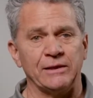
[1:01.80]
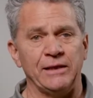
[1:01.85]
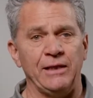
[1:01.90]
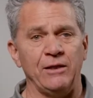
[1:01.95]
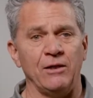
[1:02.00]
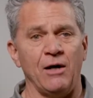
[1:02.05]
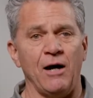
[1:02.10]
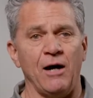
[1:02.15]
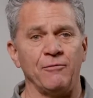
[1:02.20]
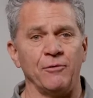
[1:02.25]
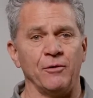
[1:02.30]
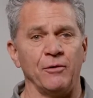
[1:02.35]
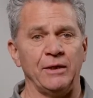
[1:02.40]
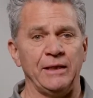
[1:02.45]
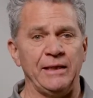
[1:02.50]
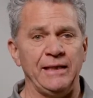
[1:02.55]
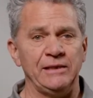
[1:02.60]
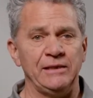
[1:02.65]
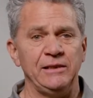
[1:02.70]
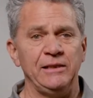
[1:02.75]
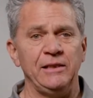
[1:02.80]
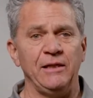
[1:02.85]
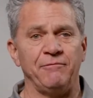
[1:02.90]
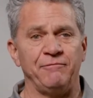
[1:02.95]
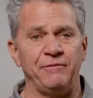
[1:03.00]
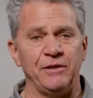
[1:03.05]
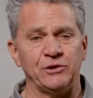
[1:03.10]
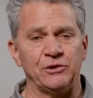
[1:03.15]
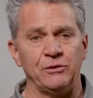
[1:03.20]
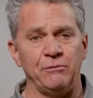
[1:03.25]
Heat offer easy,
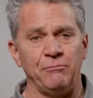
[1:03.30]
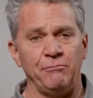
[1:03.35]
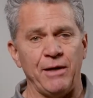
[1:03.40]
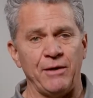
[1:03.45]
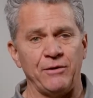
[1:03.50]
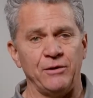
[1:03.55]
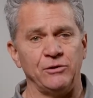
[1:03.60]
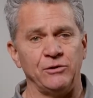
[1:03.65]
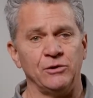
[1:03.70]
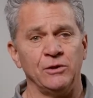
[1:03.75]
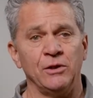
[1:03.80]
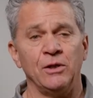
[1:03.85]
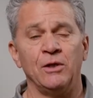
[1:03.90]
efficient methods